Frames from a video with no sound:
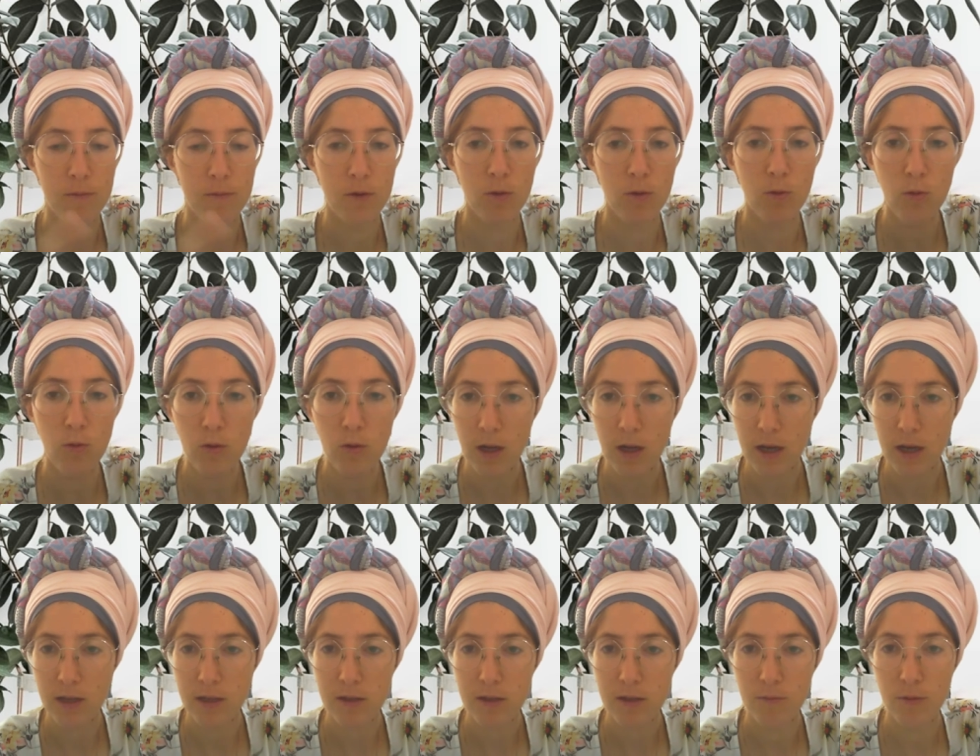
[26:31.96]
rule
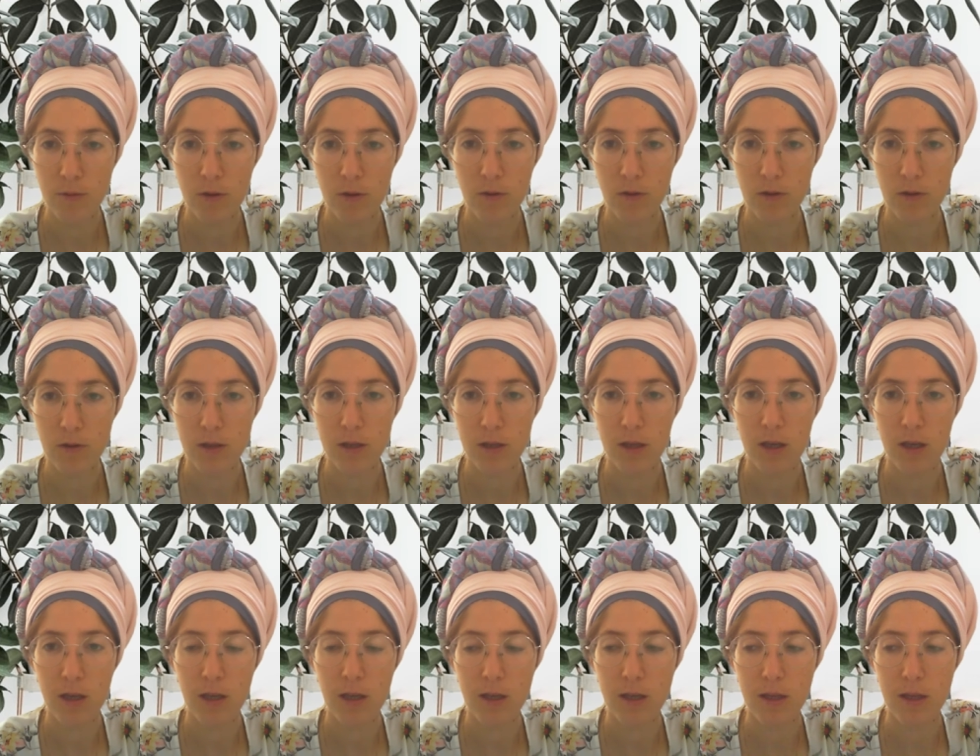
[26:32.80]
us, because
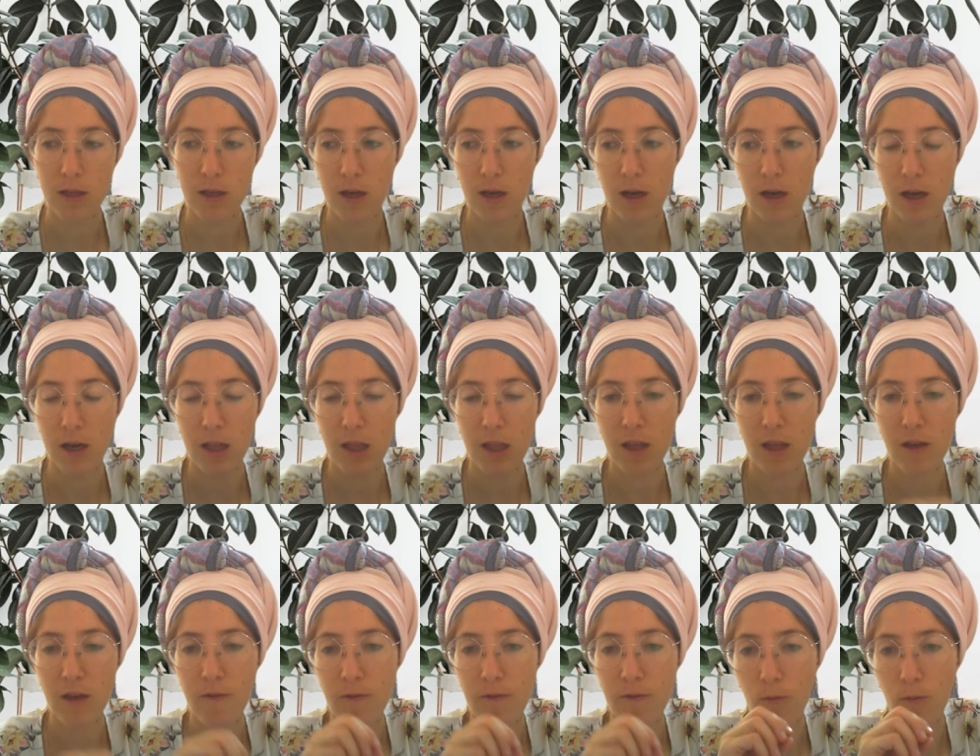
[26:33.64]
it's a
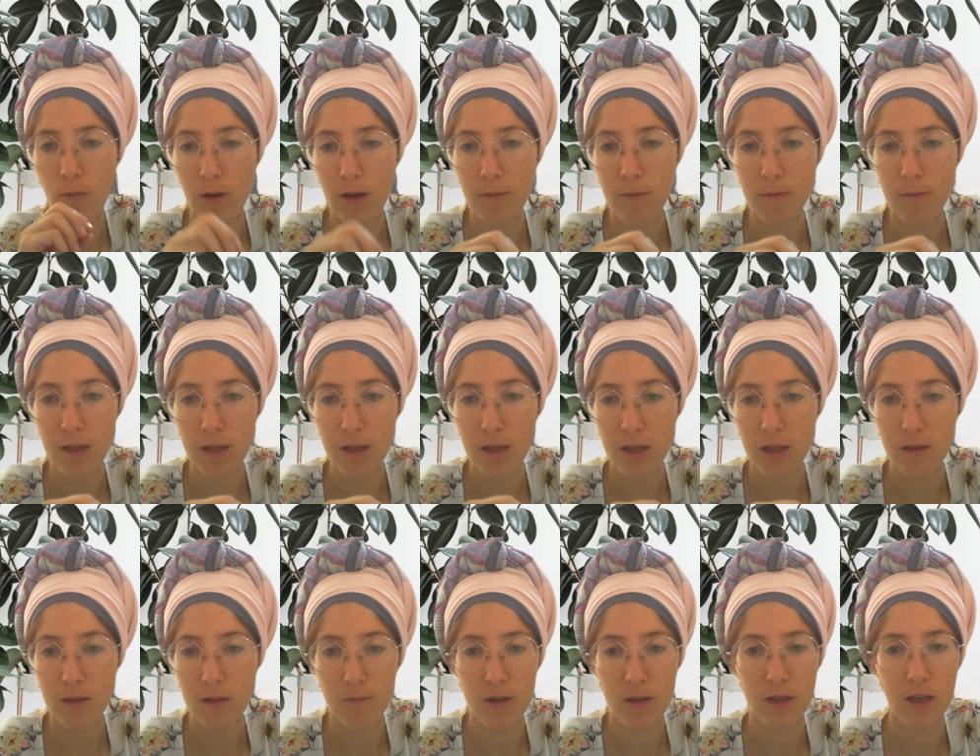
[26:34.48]
relief for 1 minute,
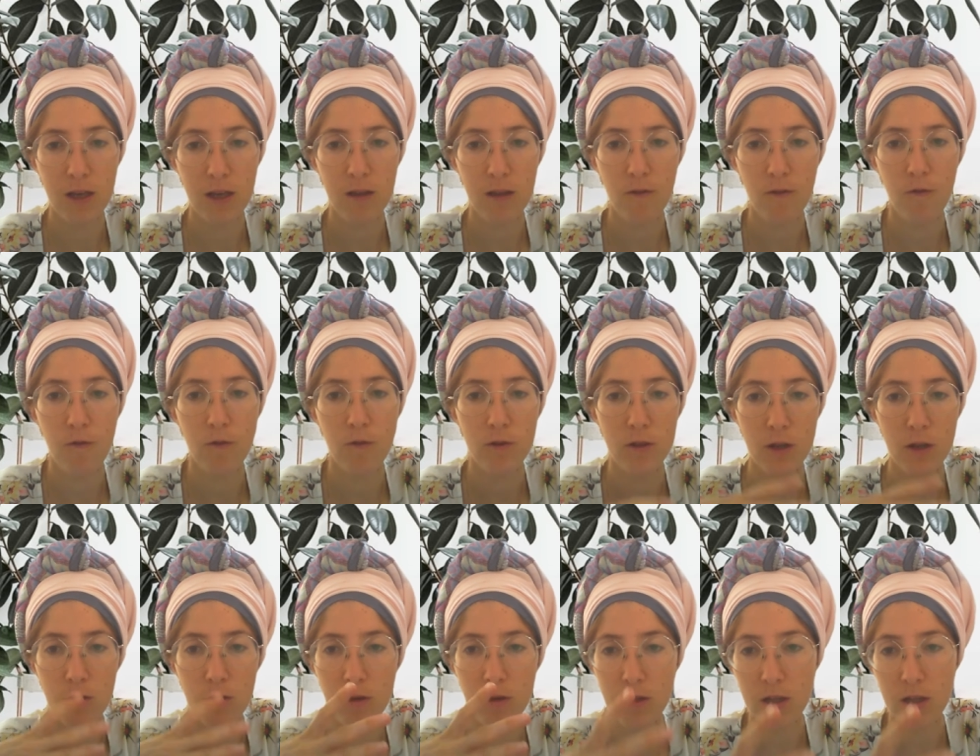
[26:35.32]
but then for the
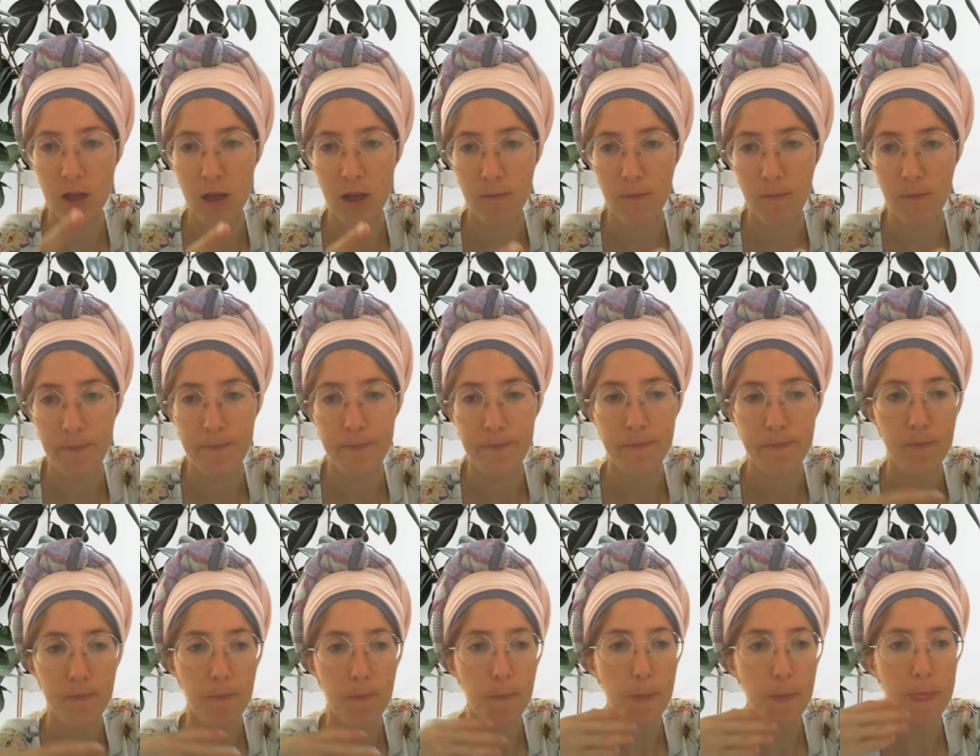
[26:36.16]
long term,
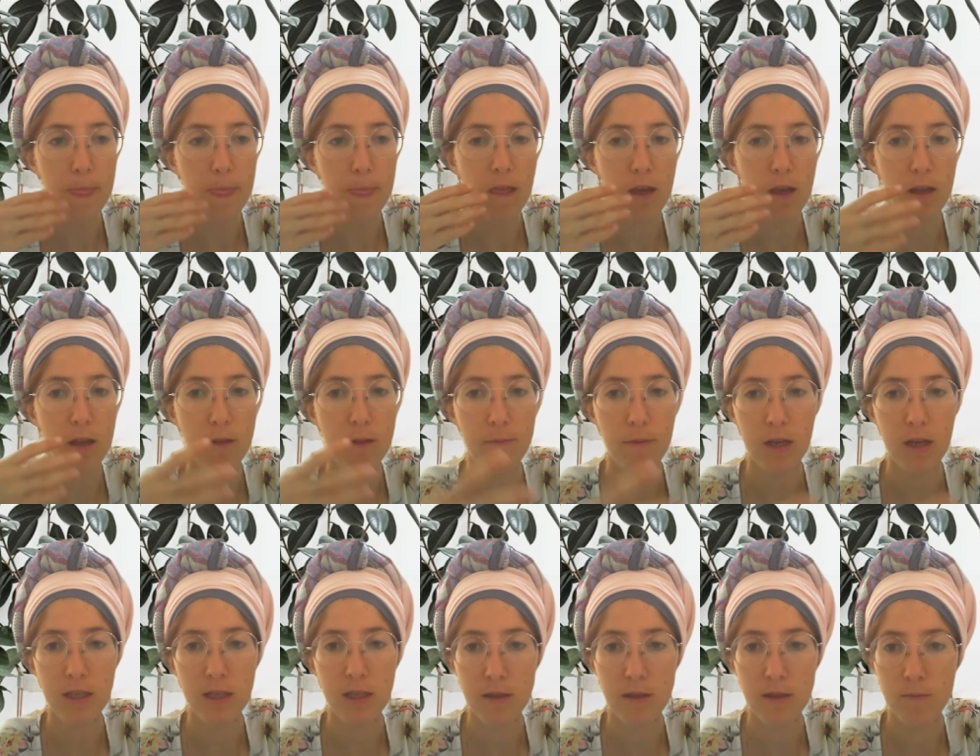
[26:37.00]
it
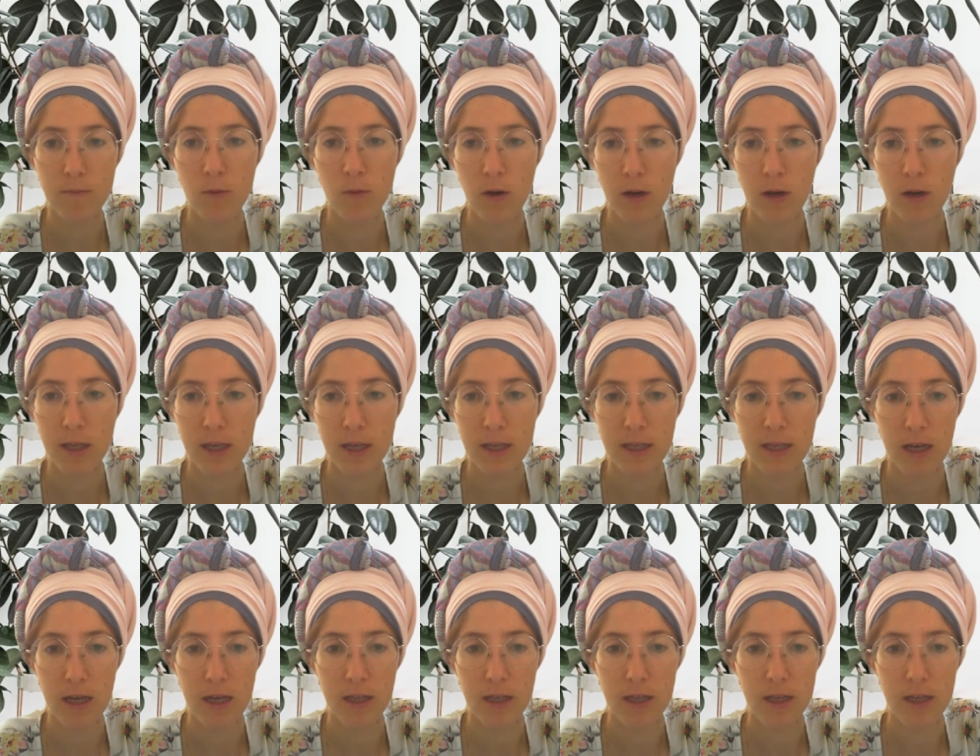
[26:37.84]
makes us more
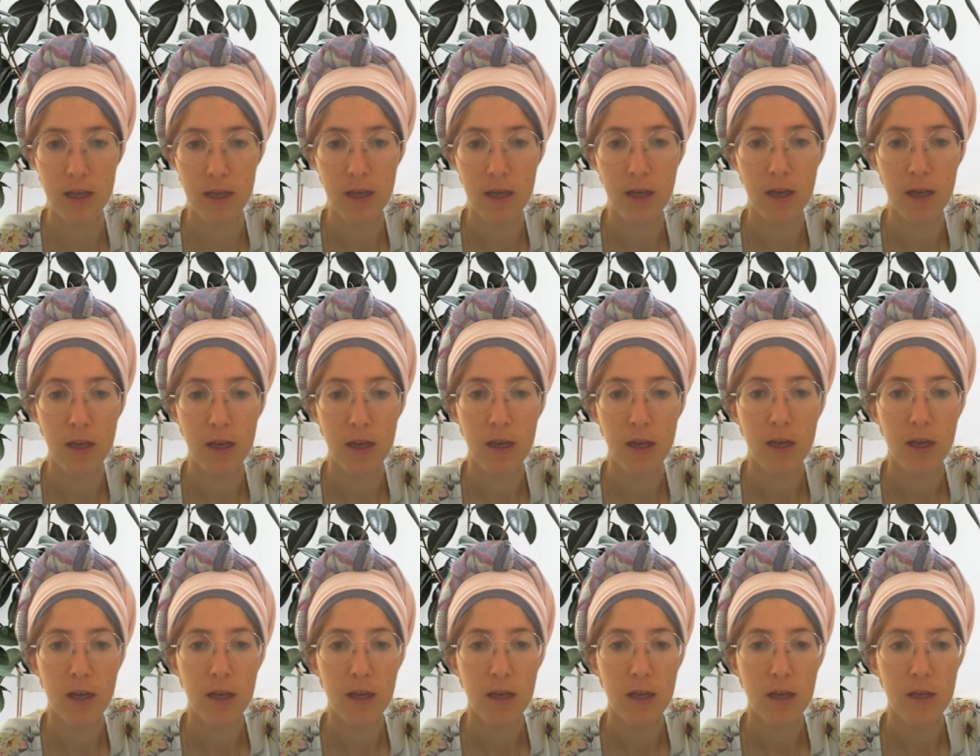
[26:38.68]
anxiety.
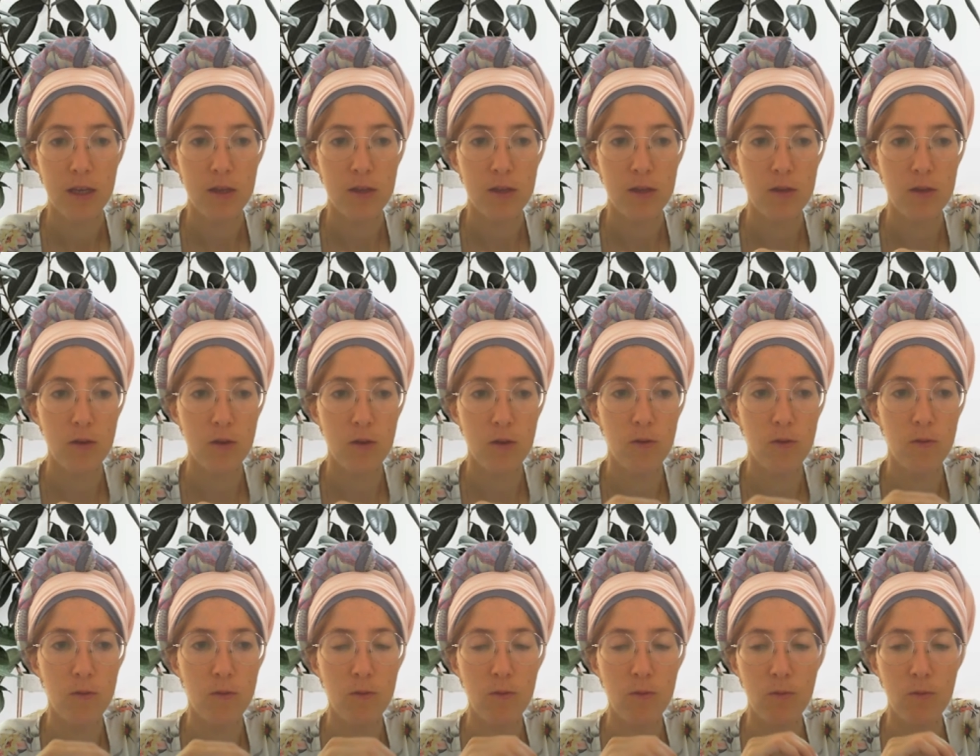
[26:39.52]

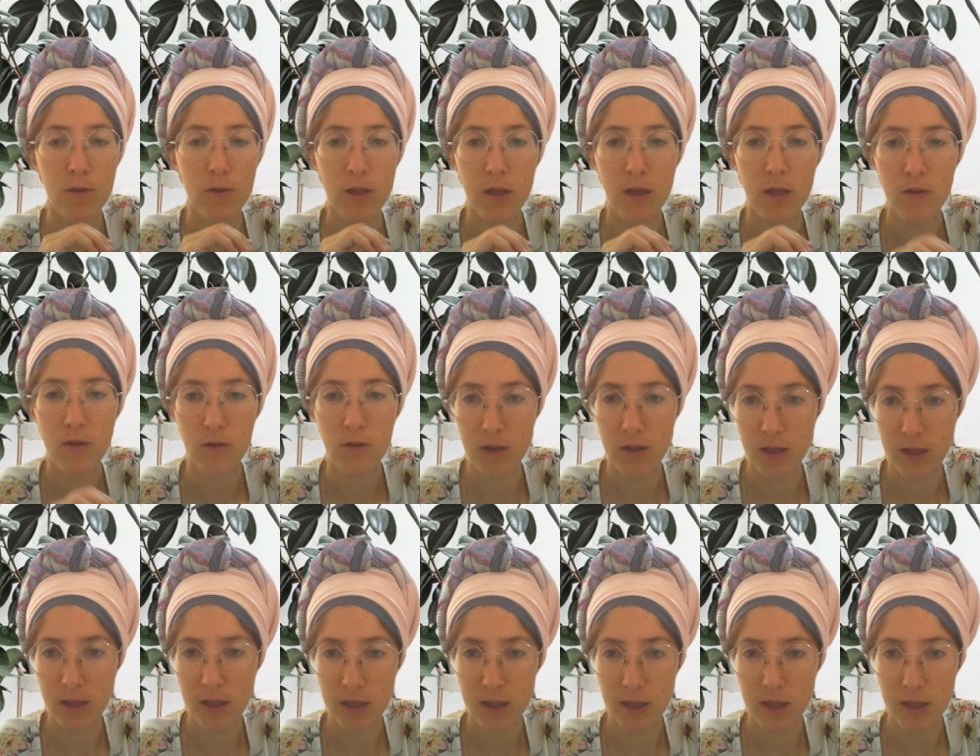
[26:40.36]
So we need to
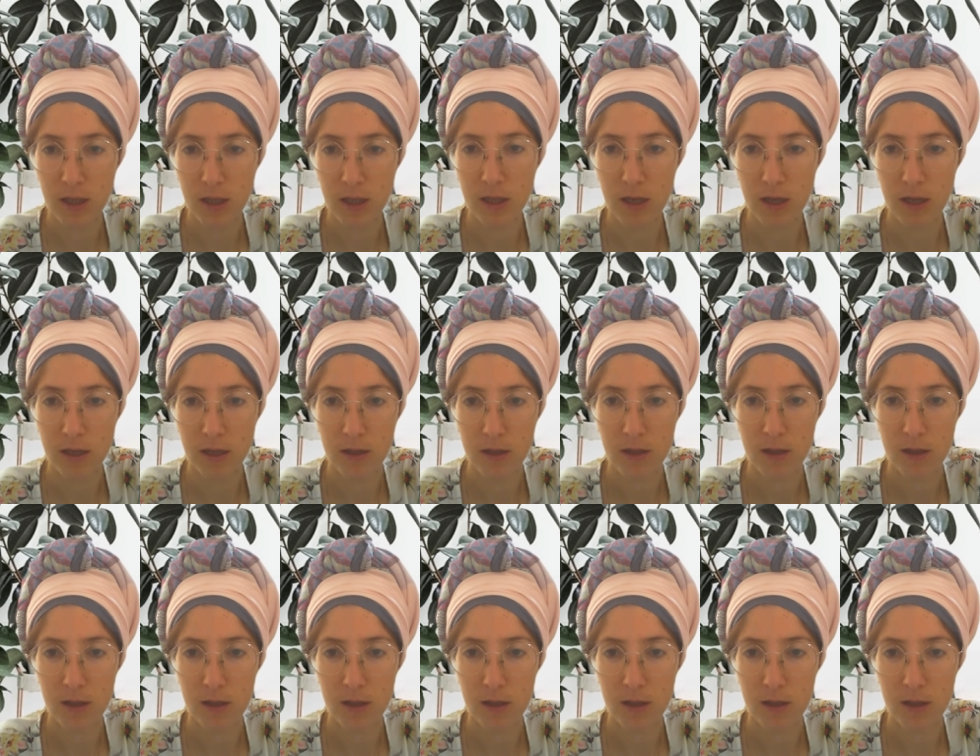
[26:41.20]
understand that.